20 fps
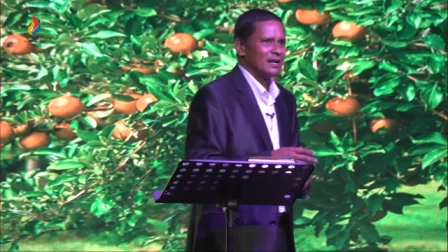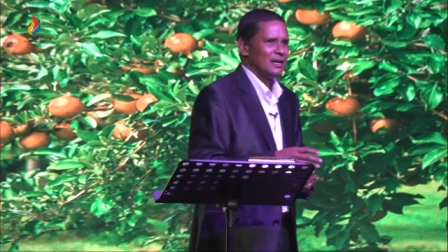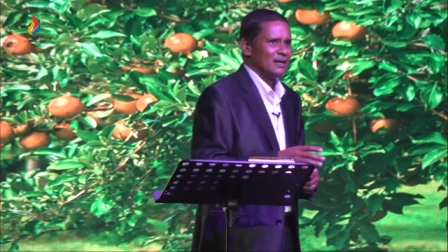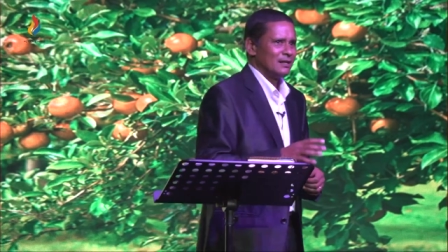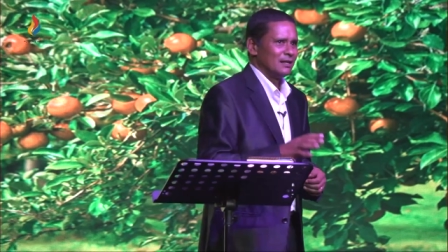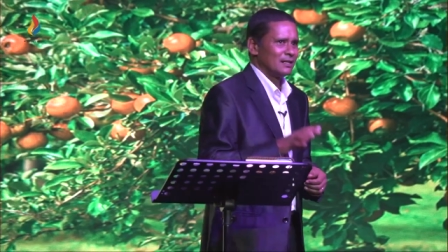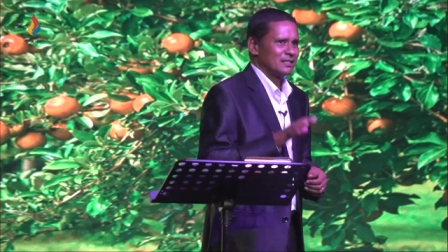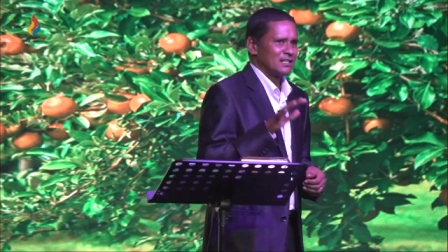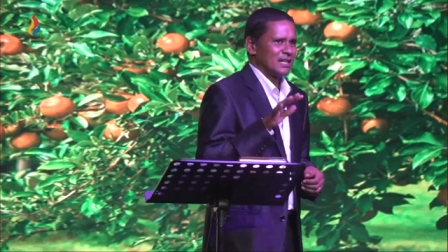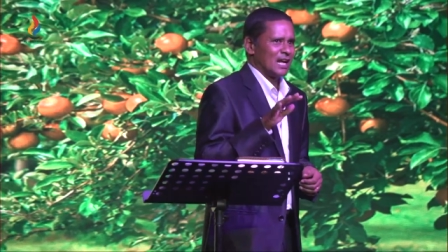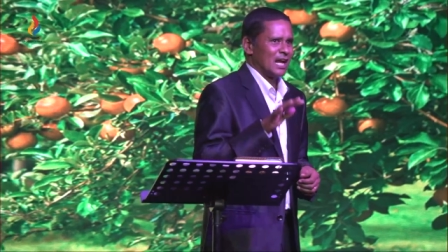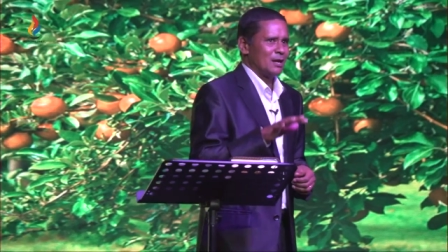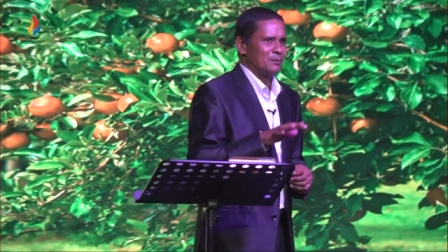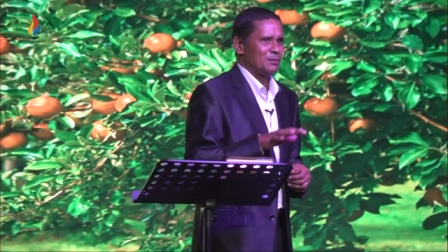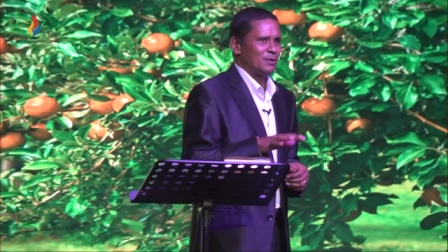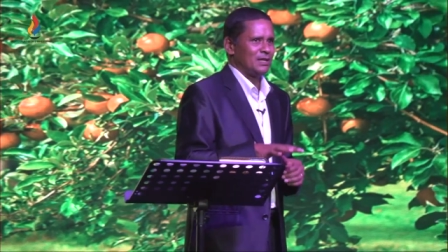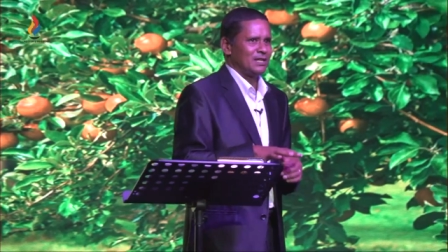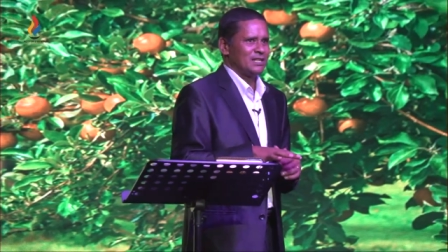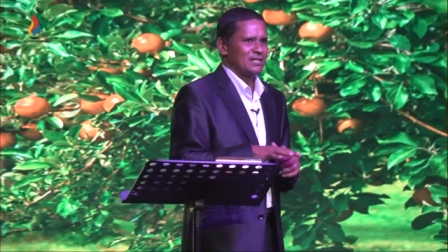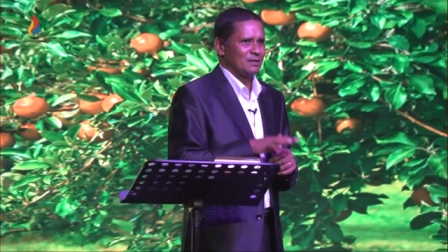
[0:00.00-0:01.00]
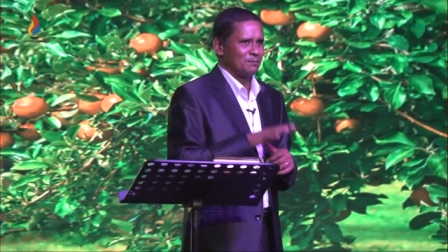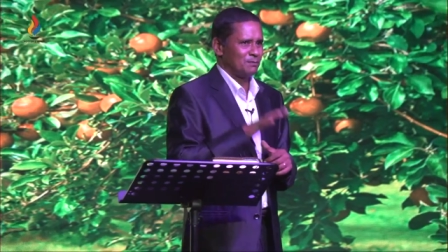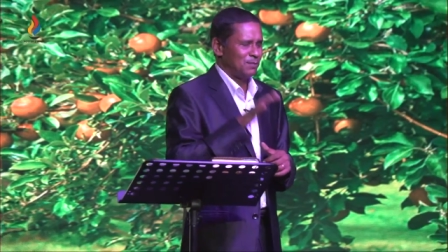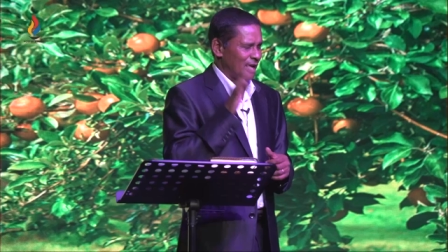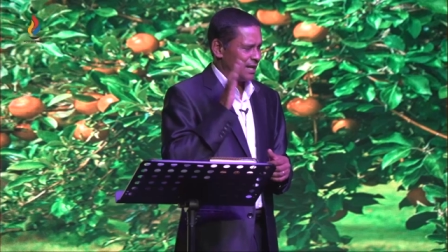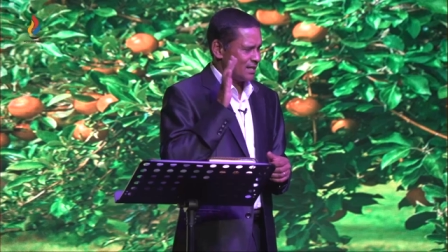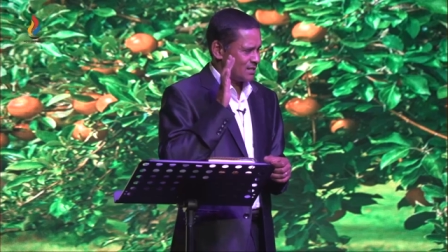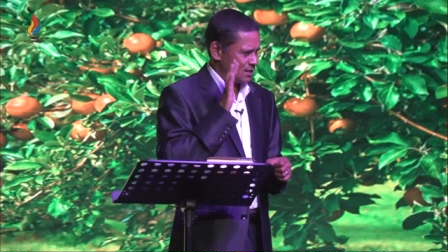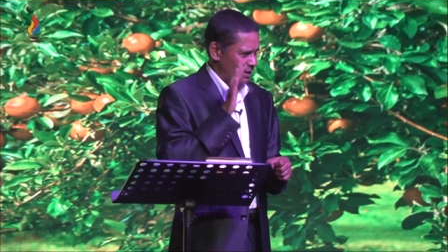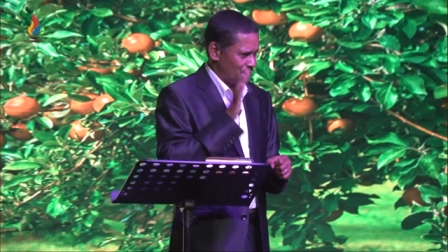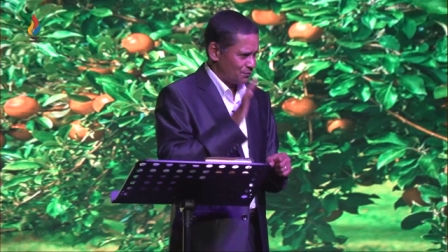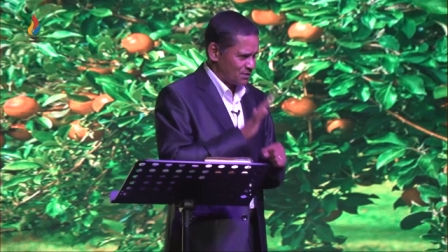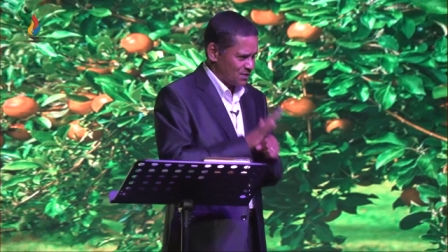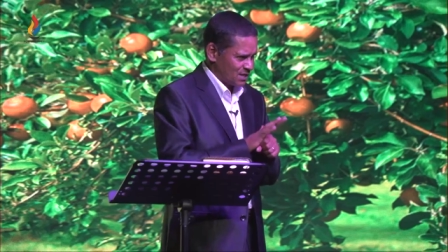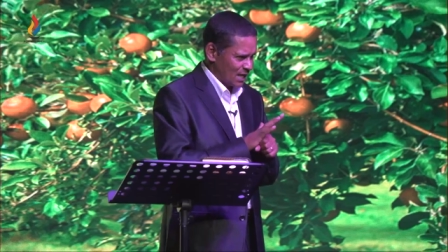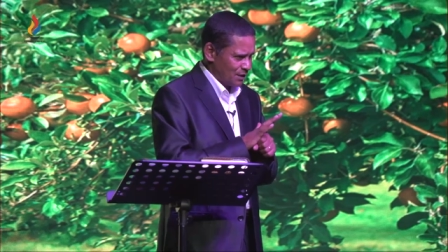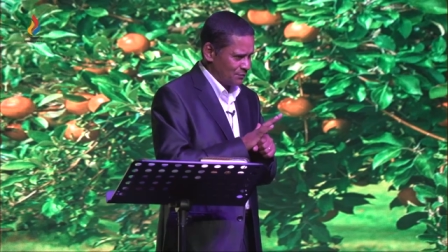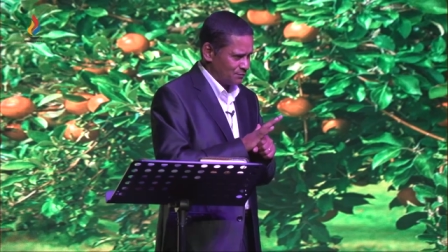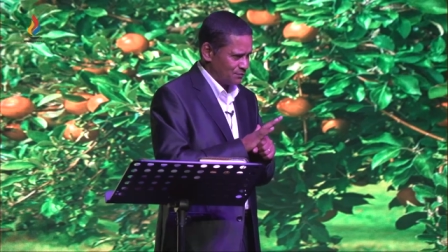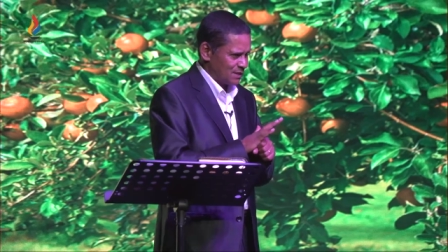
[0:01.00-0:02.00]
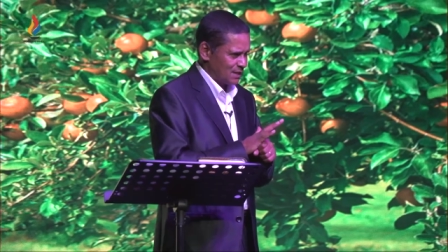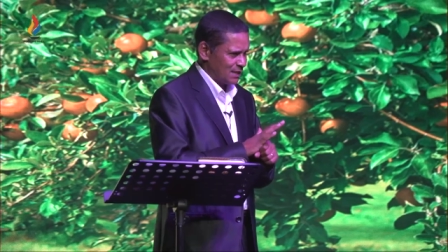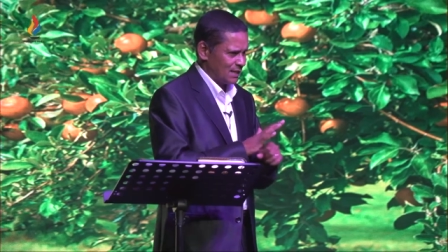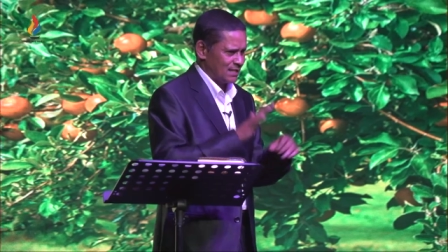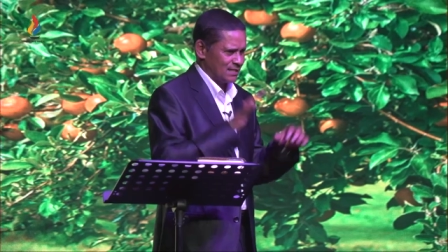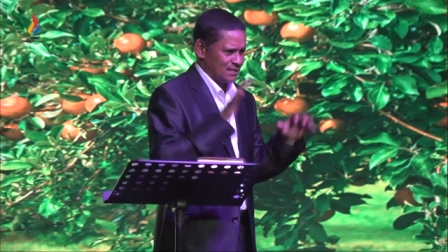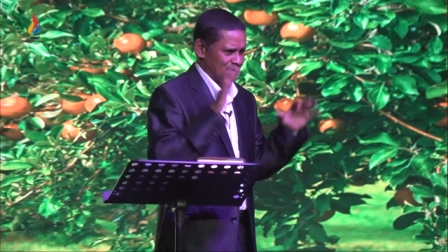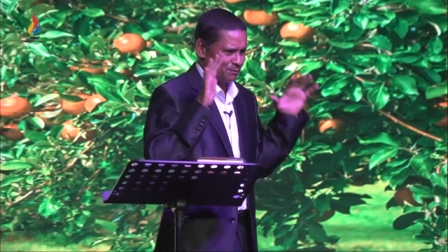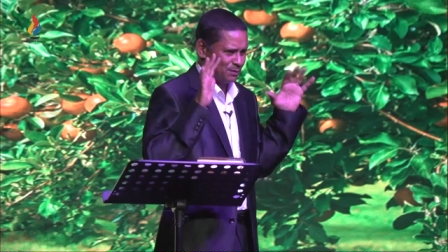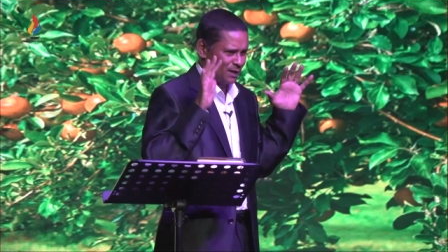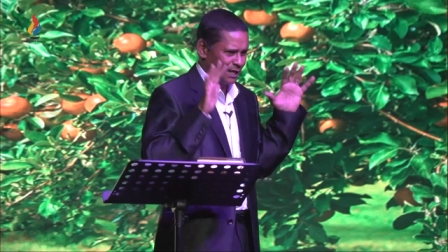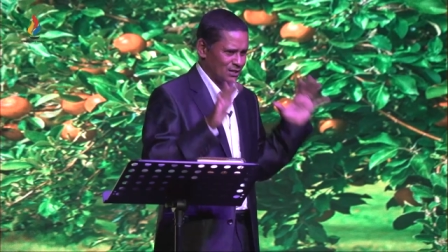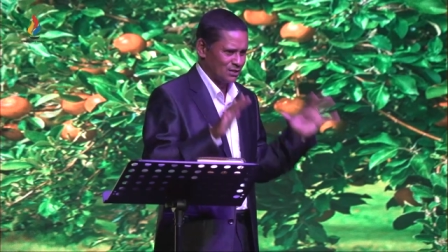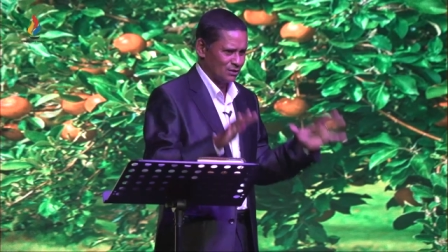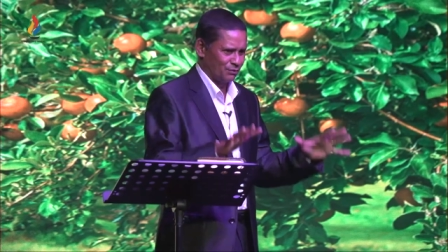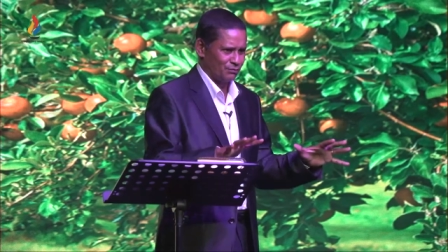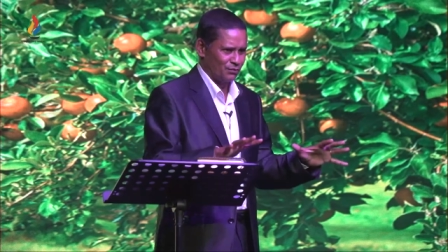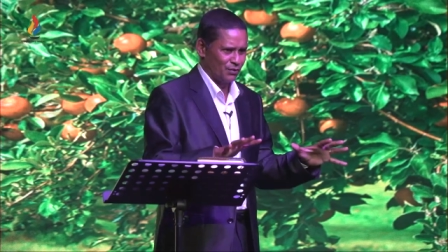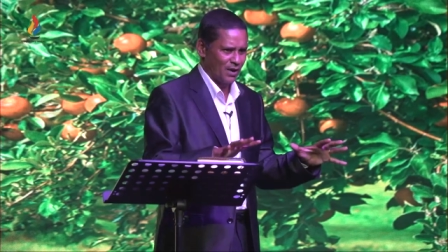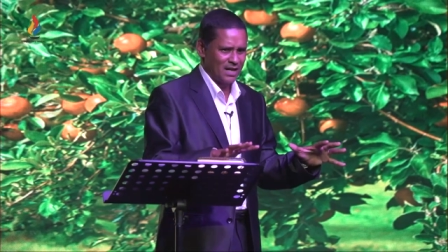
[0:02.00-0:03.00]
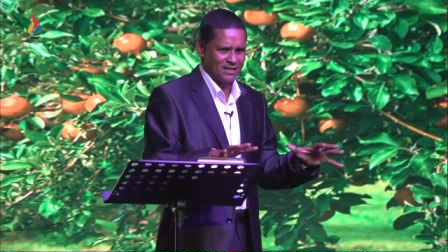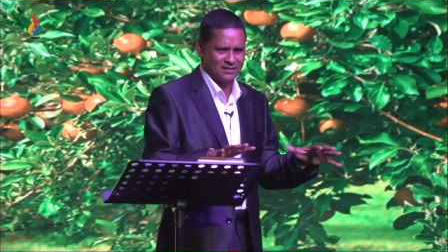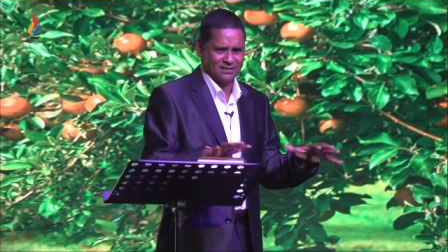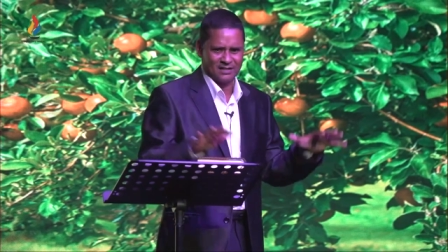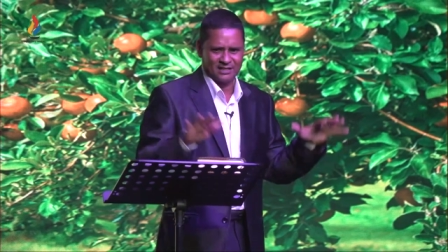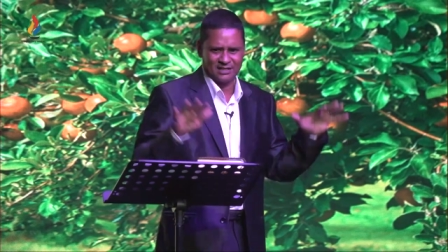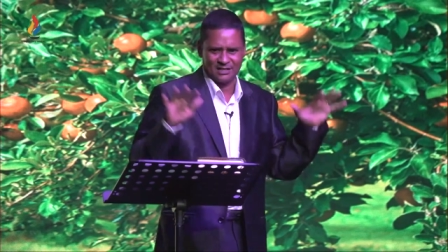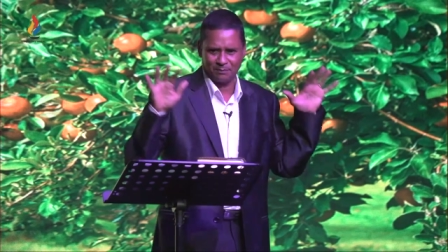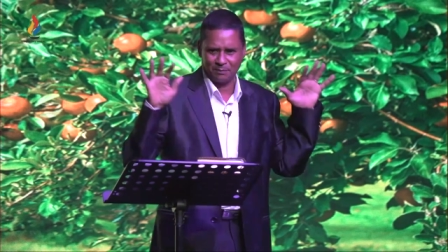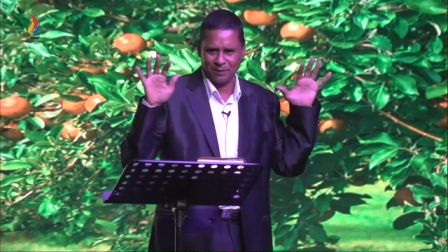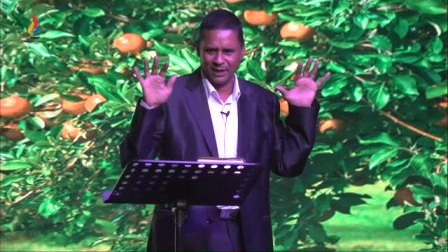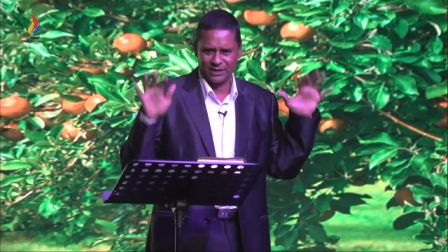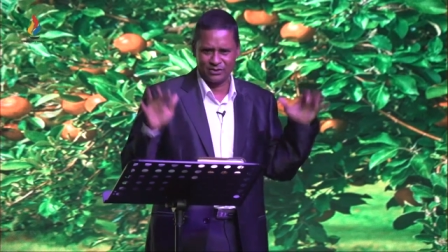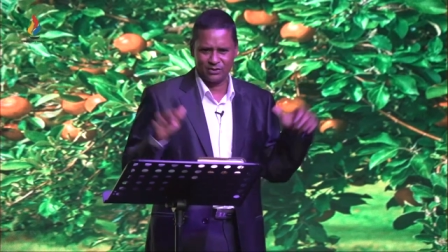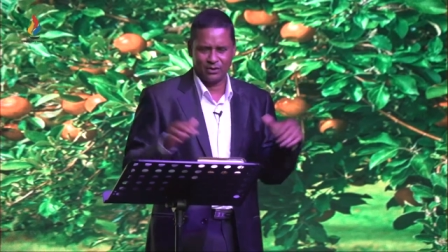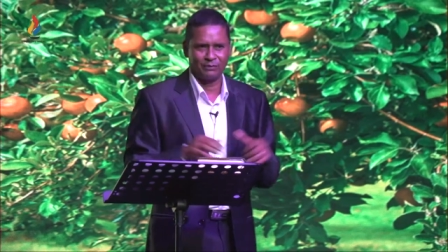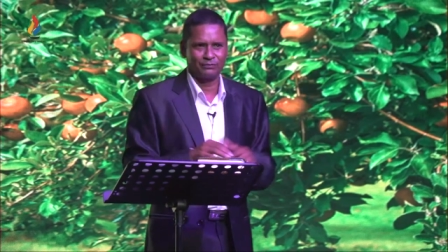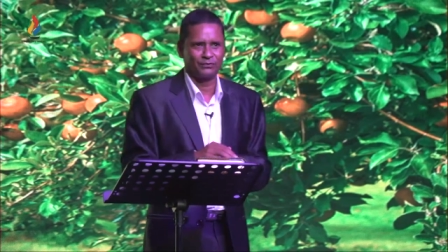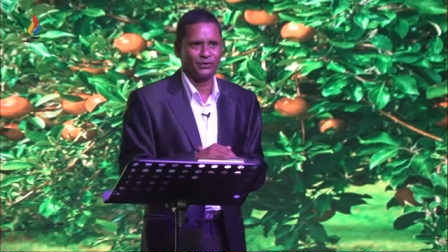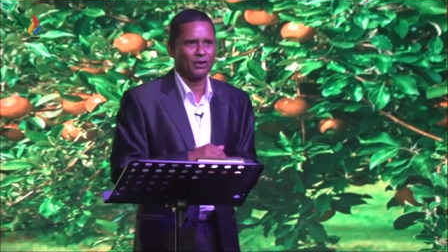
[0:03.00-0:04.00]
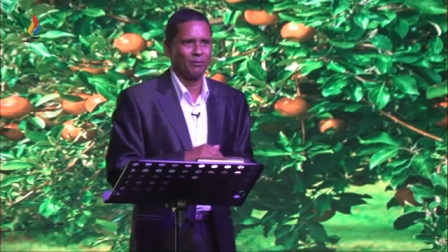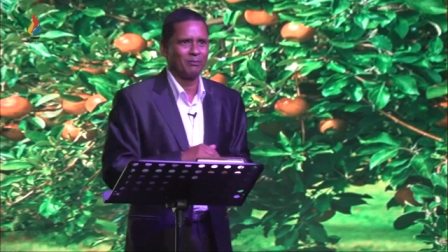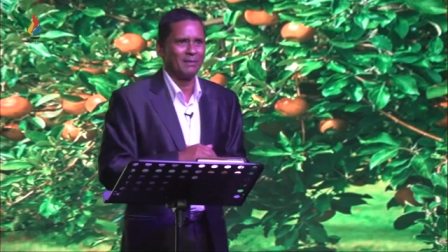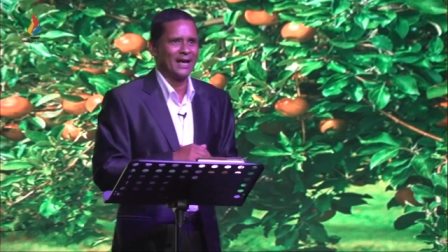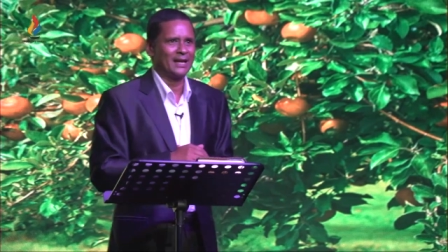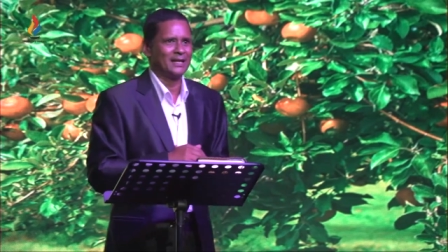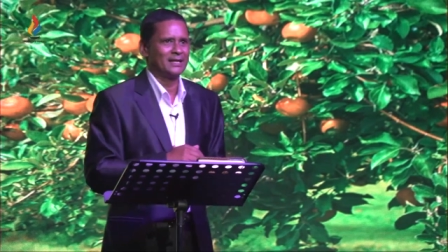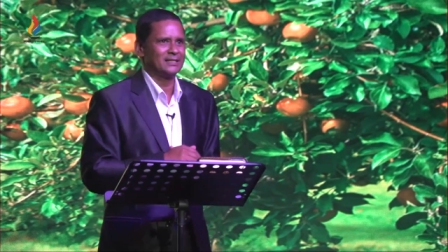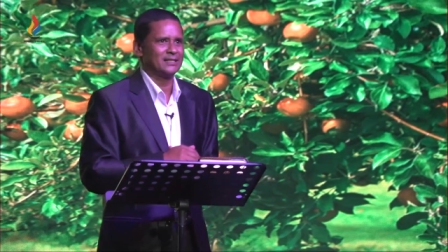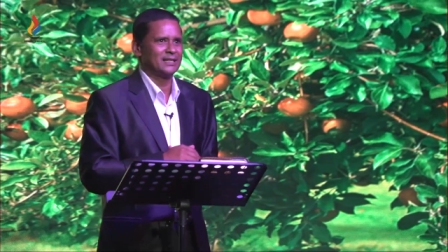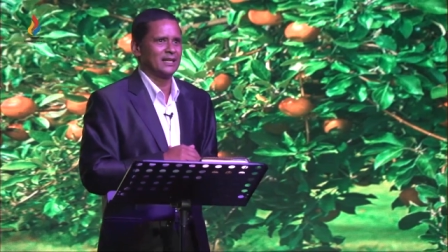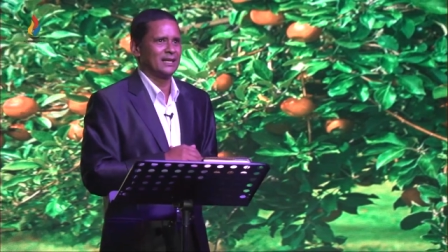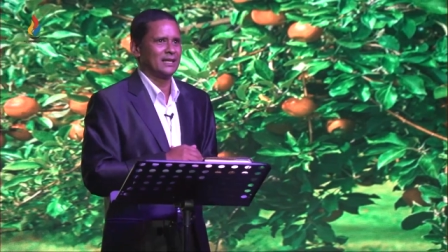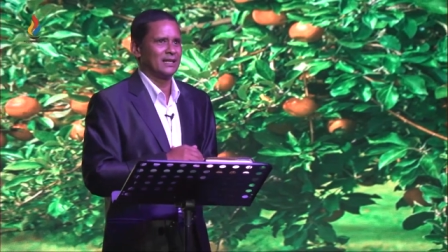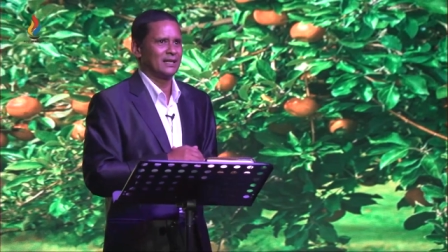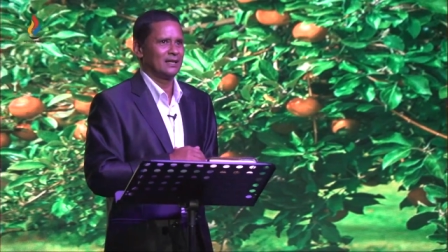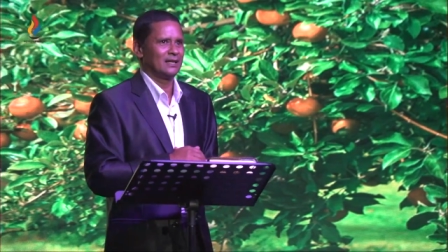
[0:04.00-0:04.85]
The table is a place of safety, it is a place of rest, it is a place of humanity.